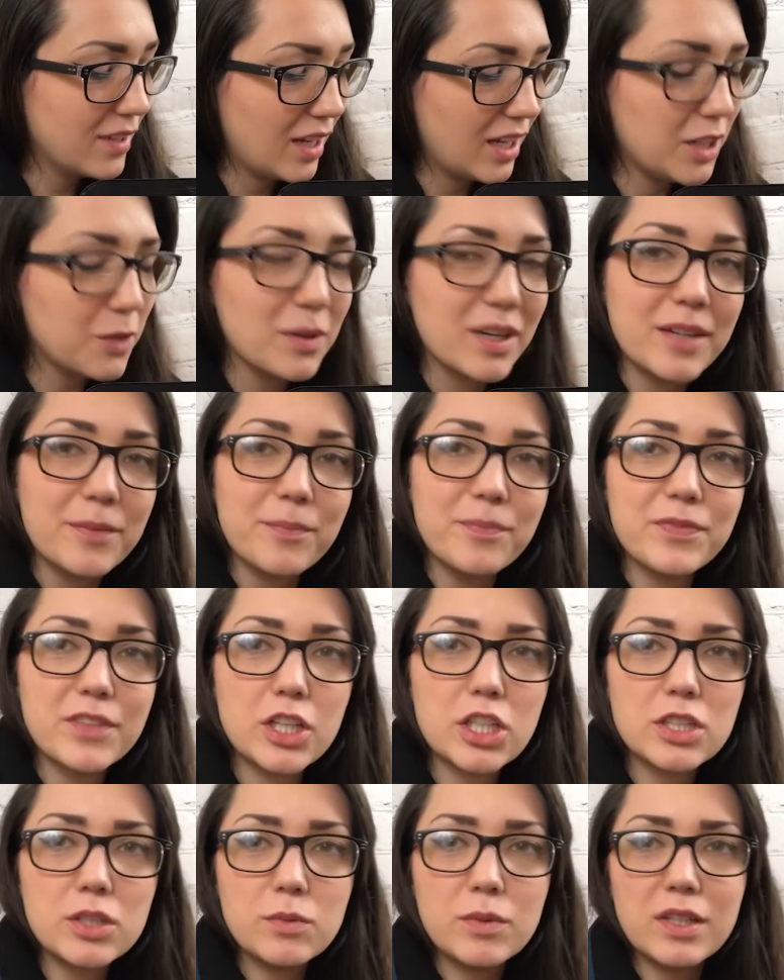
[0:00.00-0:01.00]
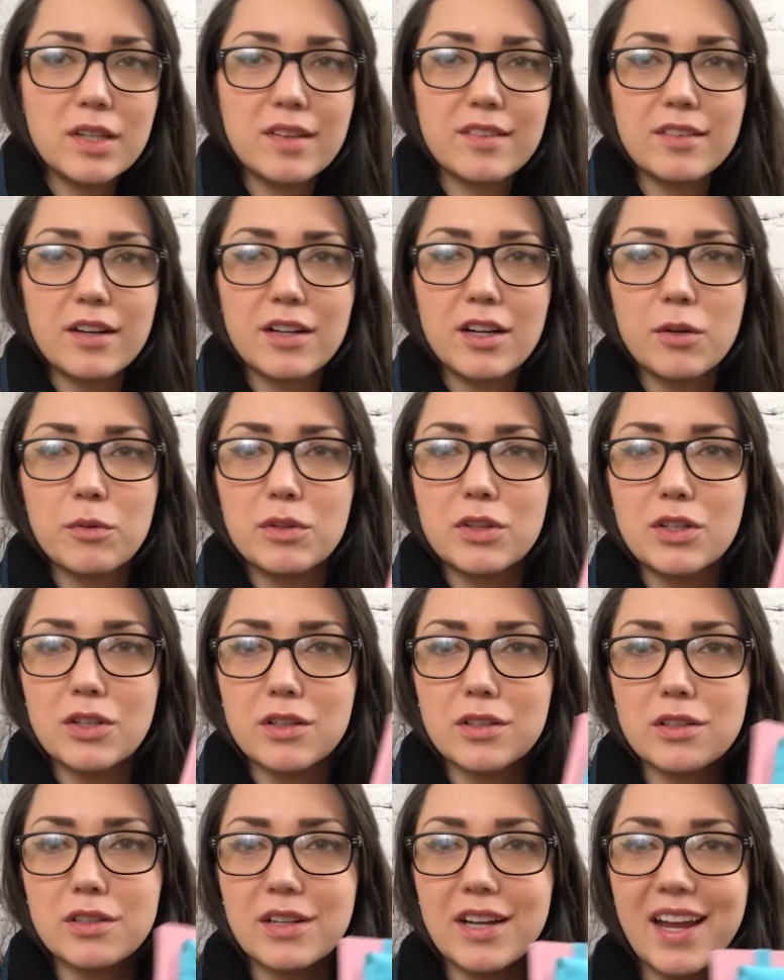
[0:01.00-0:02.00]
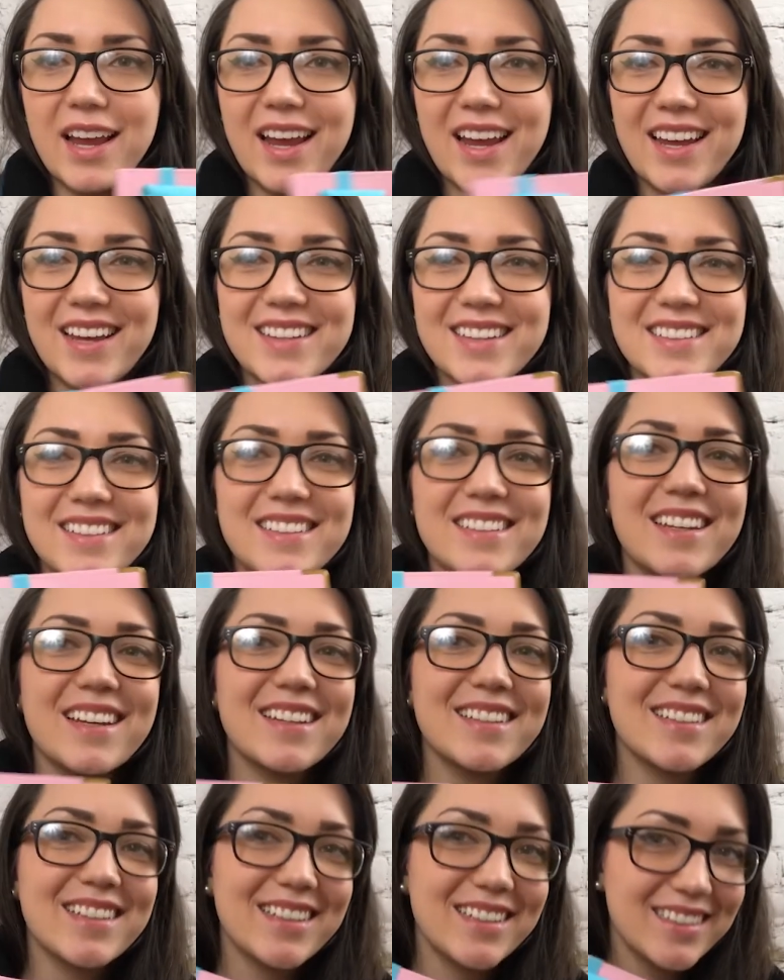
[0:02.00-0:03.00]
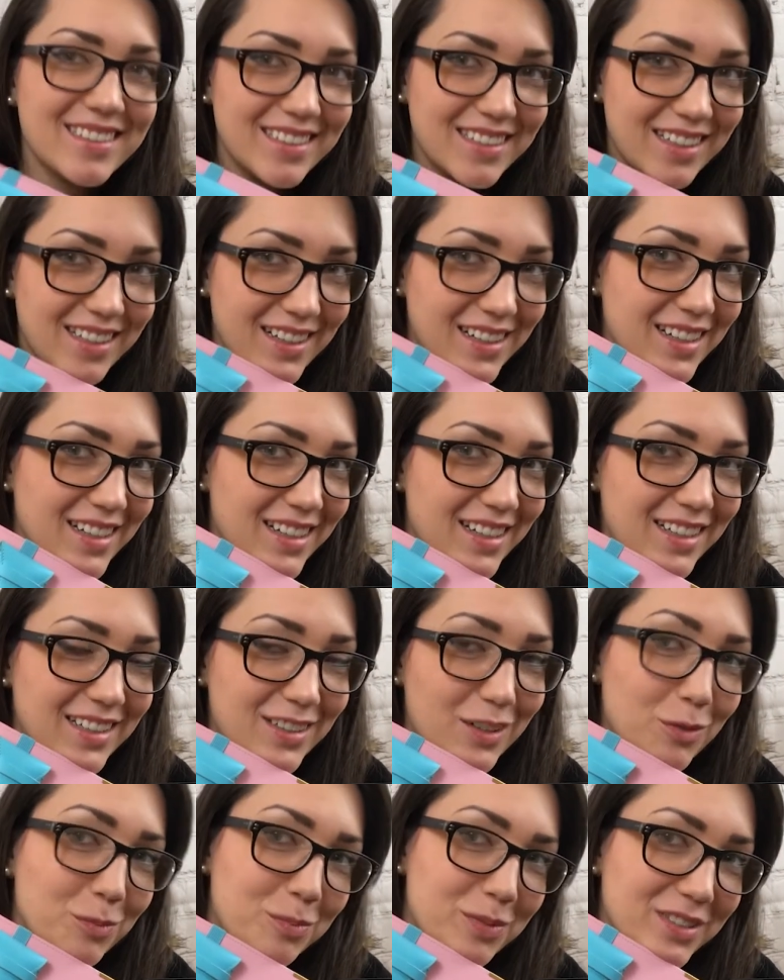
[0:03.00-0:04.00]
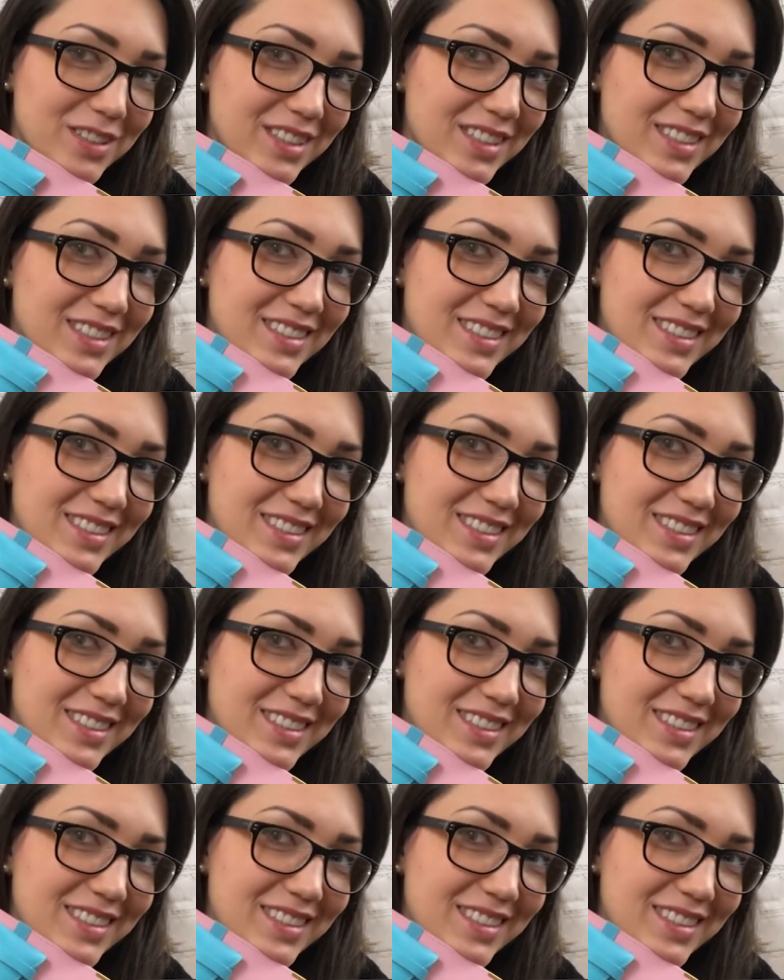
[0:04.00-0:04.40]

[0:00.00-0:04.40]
Anyway, you're going to want to start out with your handy dandy notebook.